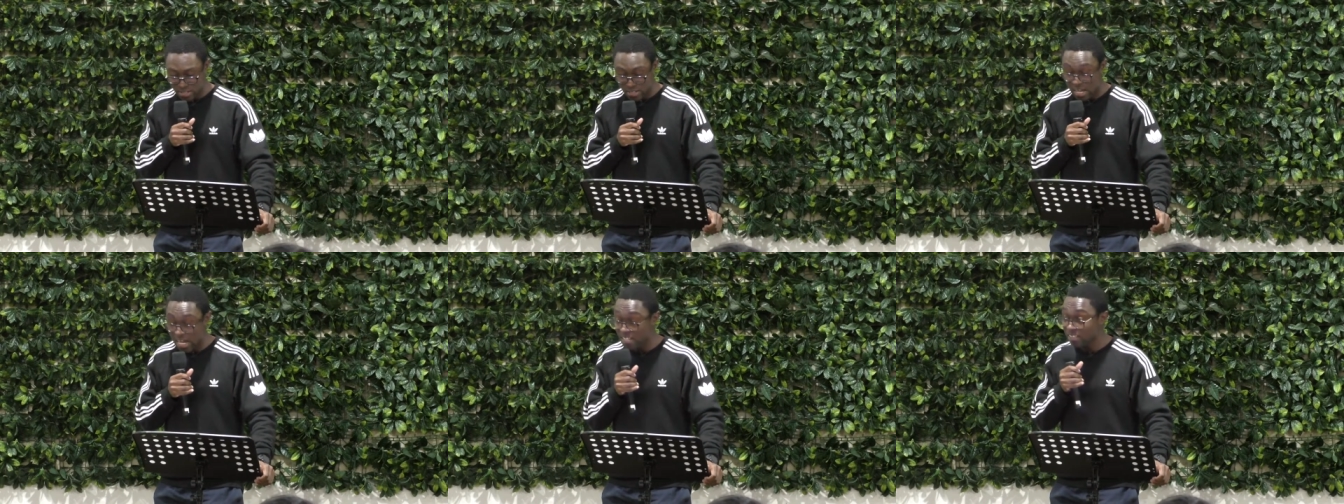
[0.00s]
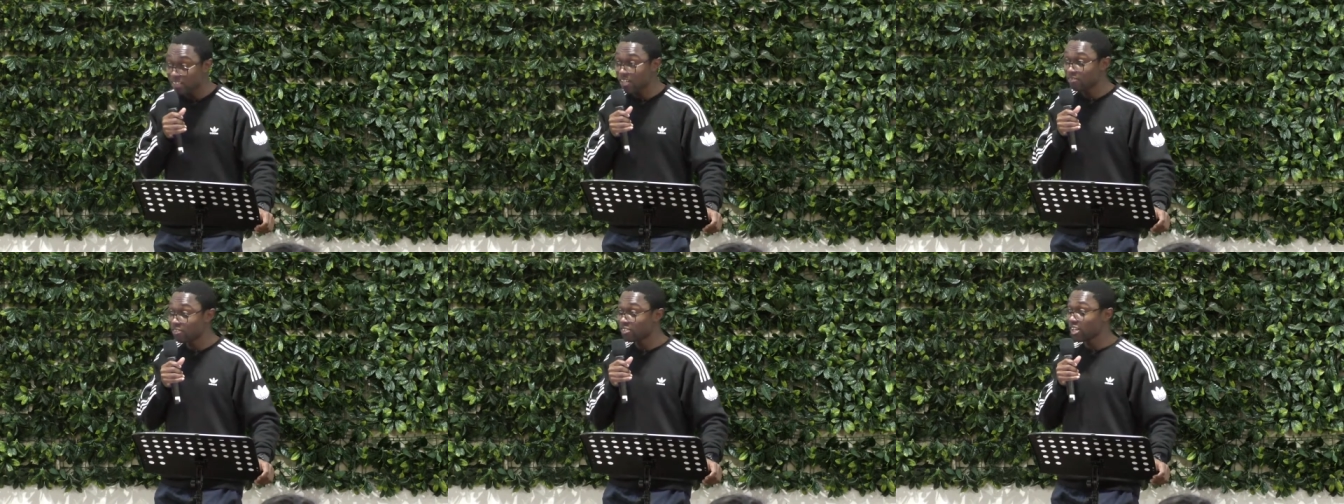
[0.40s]
I'd
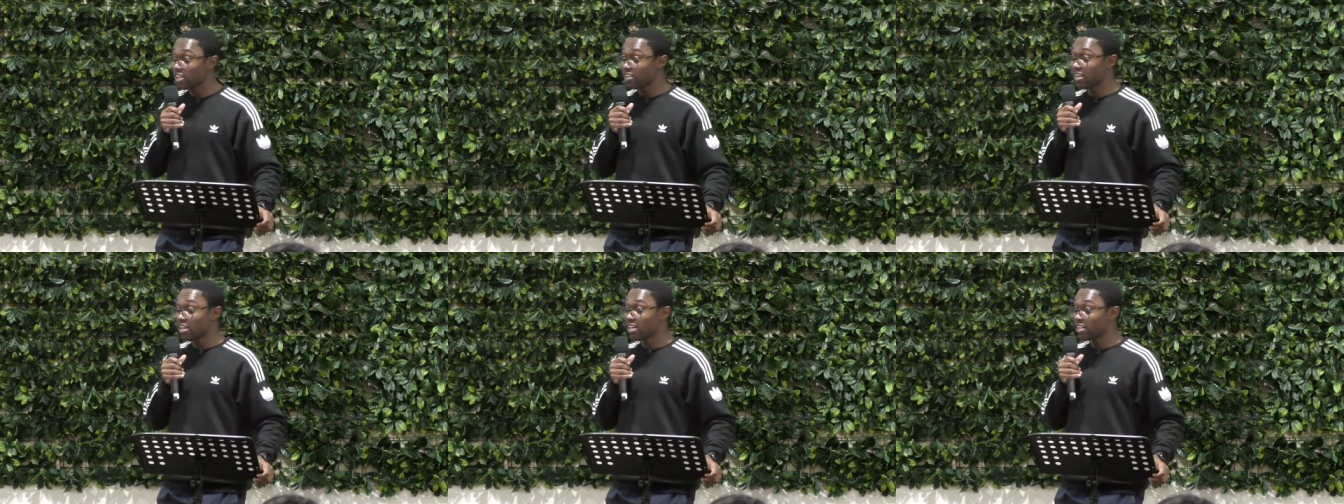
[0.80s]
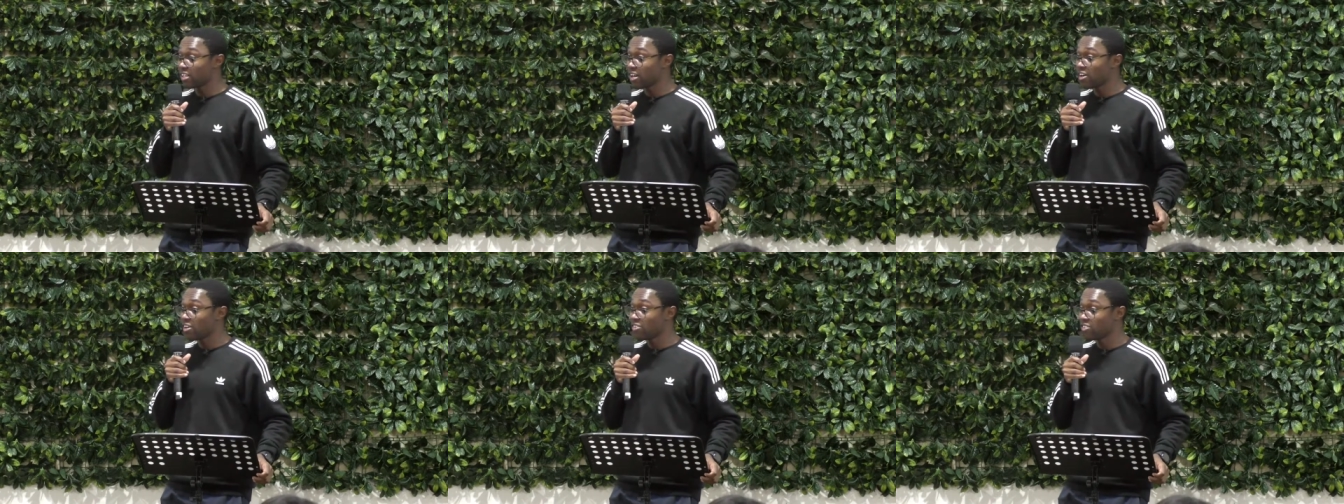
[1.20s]
love to uh,
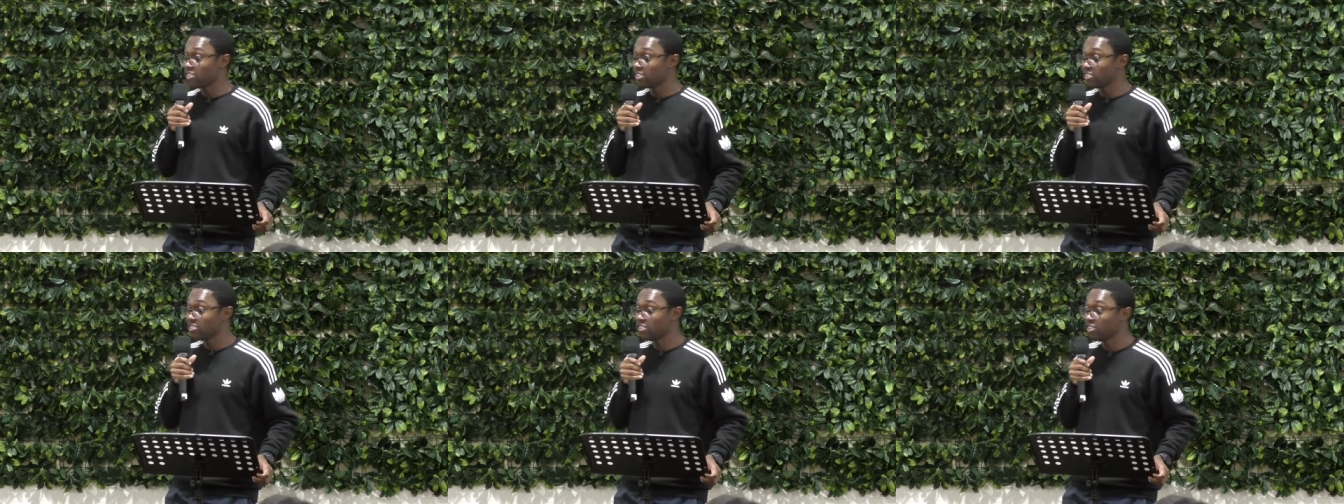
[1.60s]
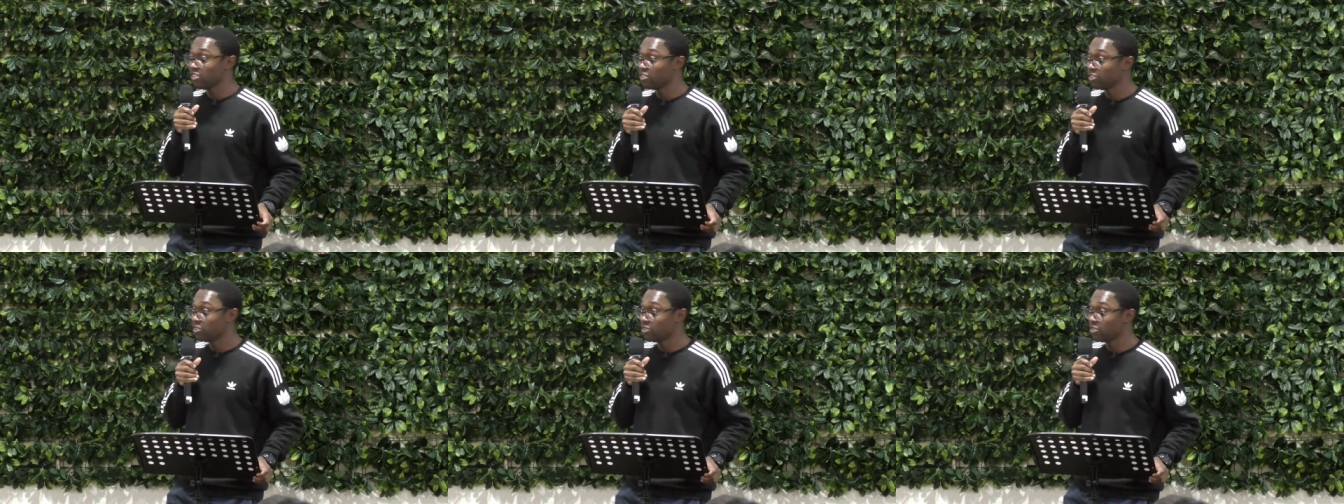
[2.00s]
encourage you to
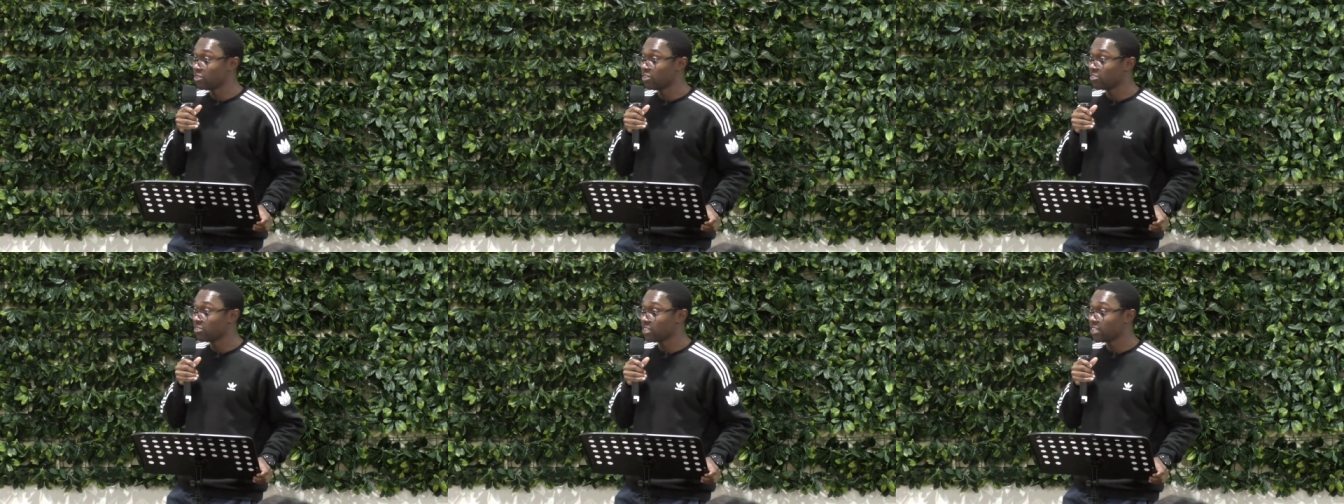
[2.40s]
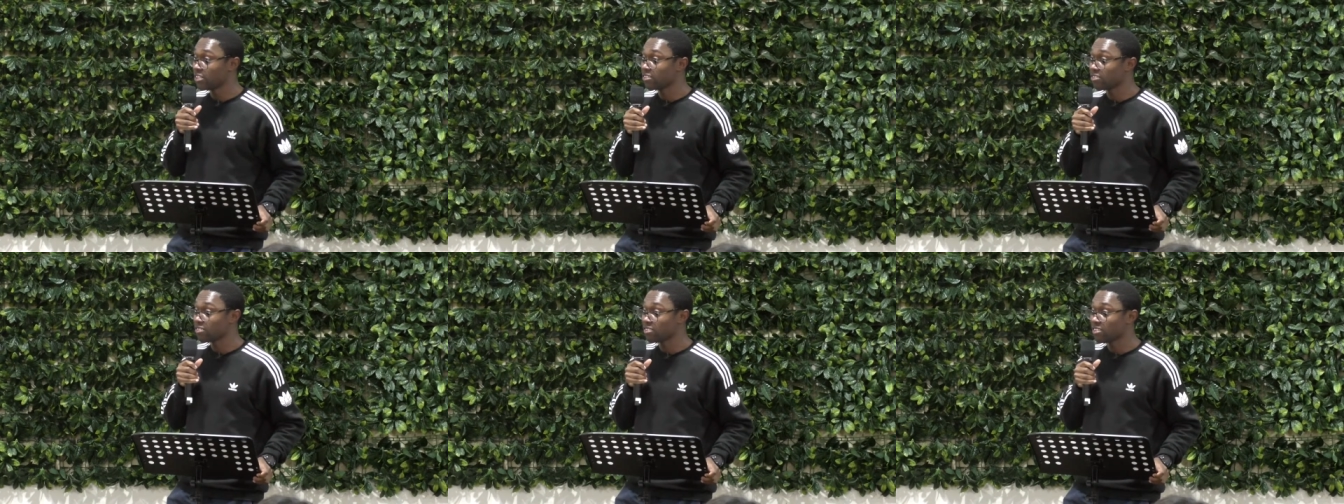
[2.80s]
continue to do those
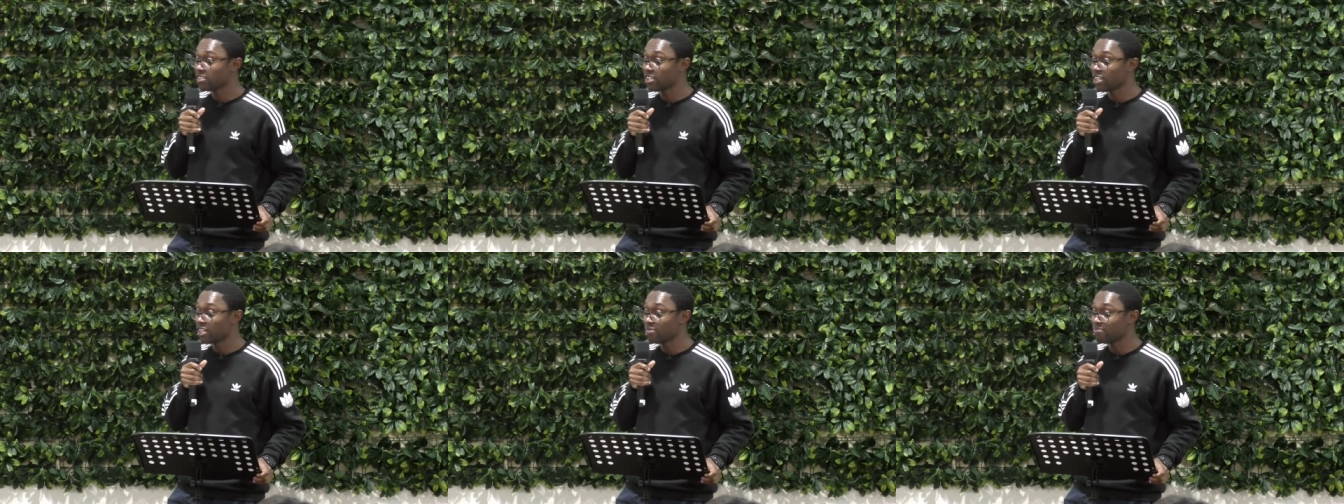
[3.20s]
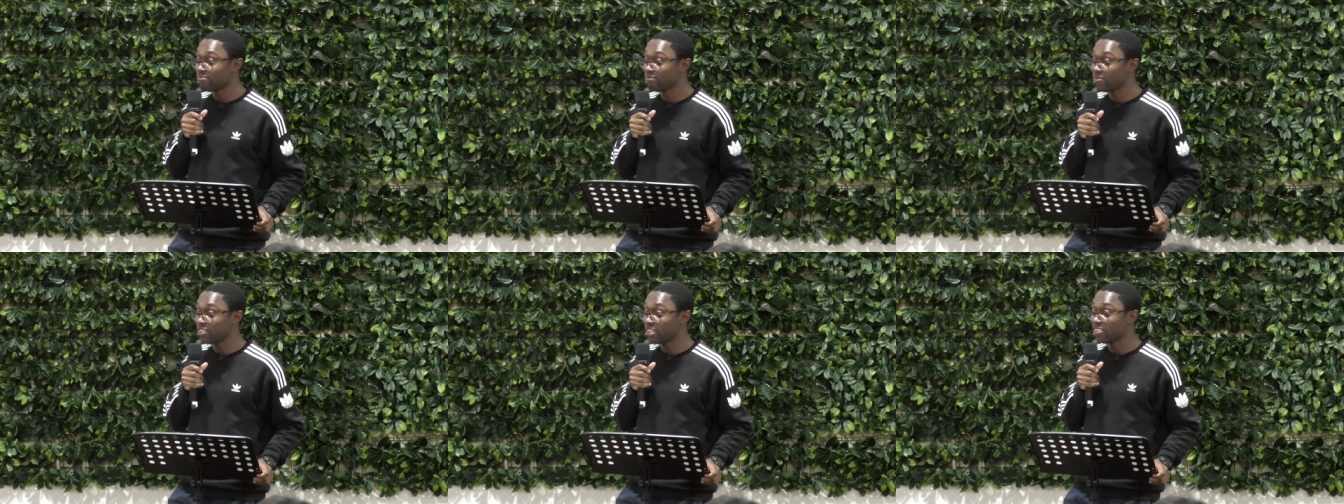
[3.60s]
things,
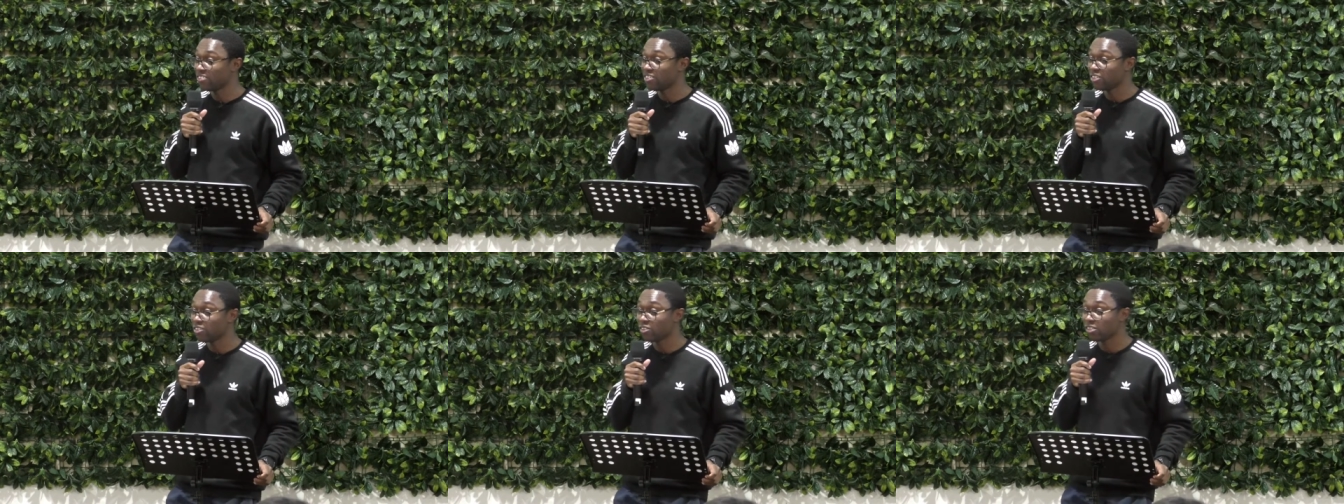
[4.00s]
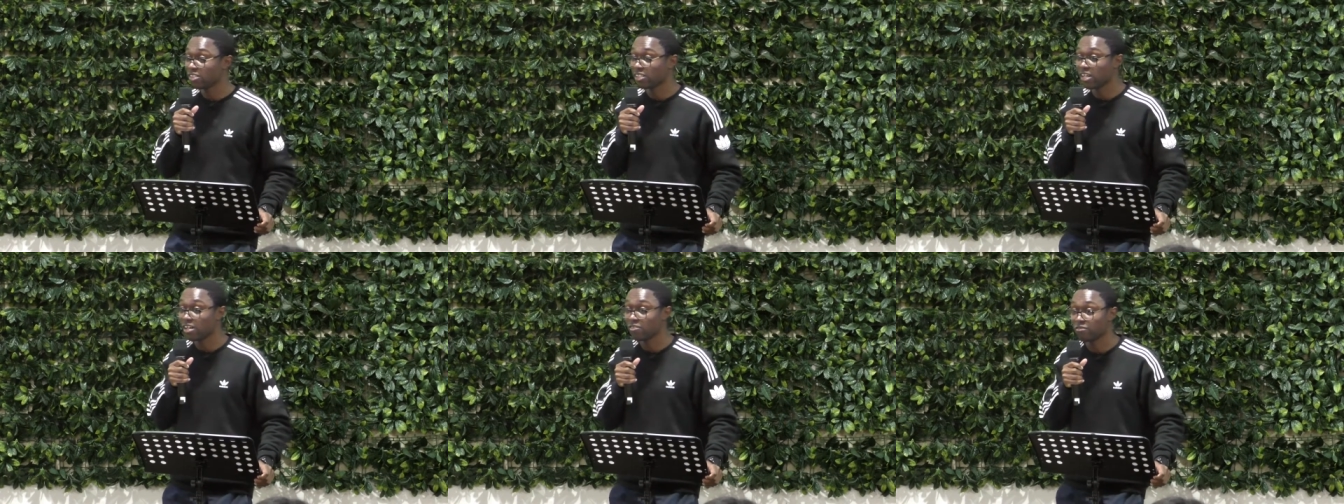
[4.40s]
um, to continue to
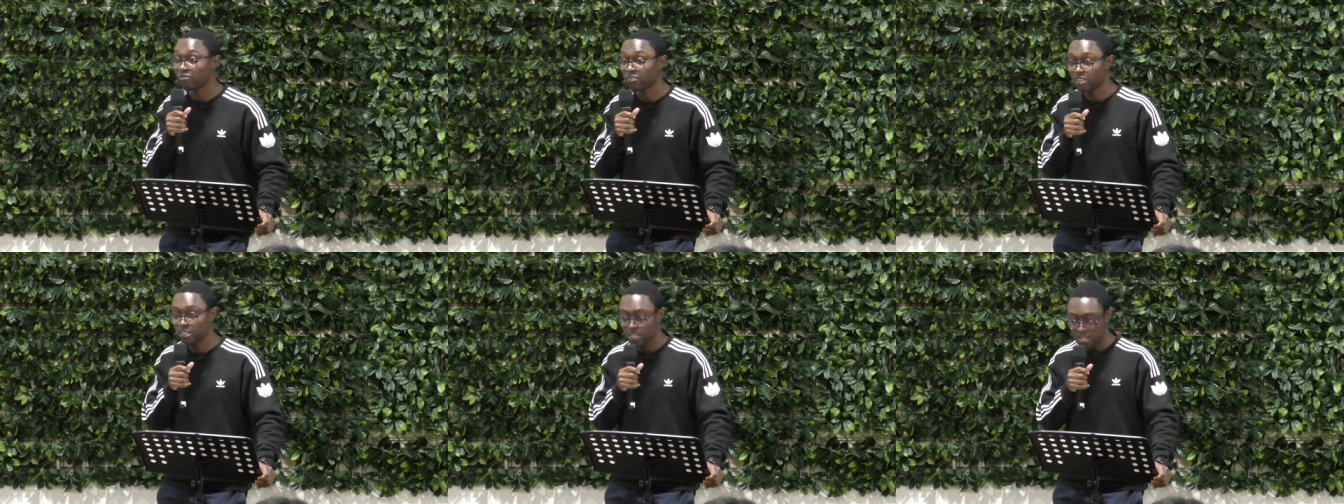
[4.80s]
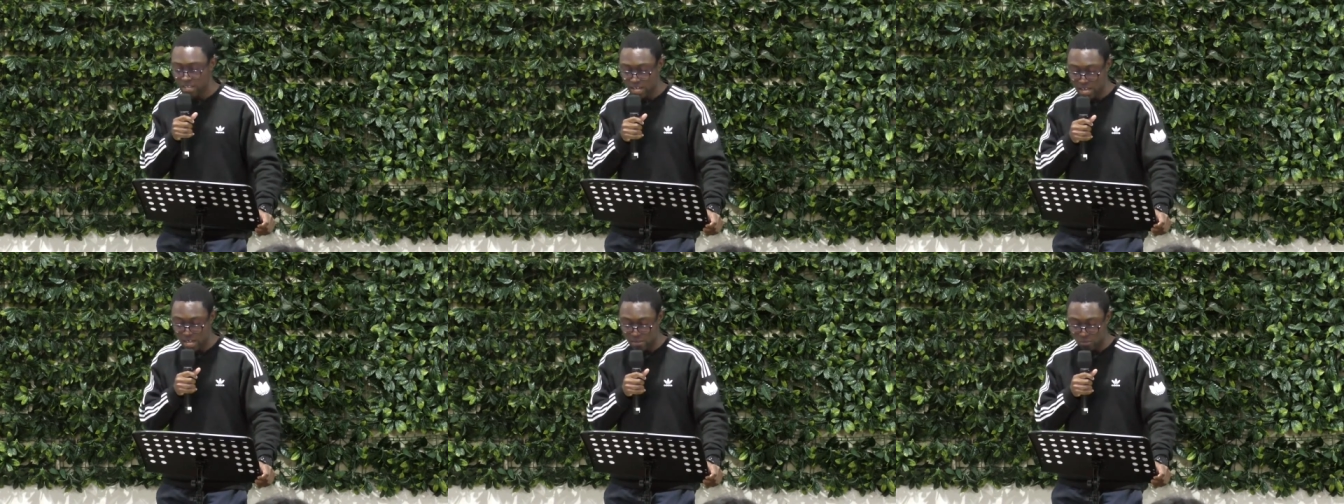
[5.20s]
love
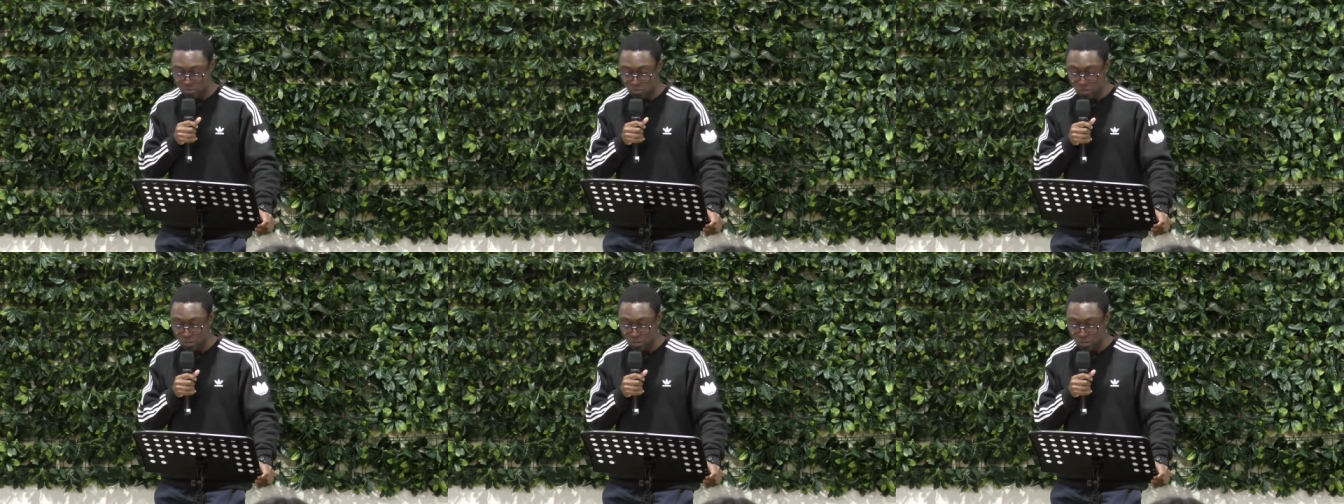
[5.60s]
um,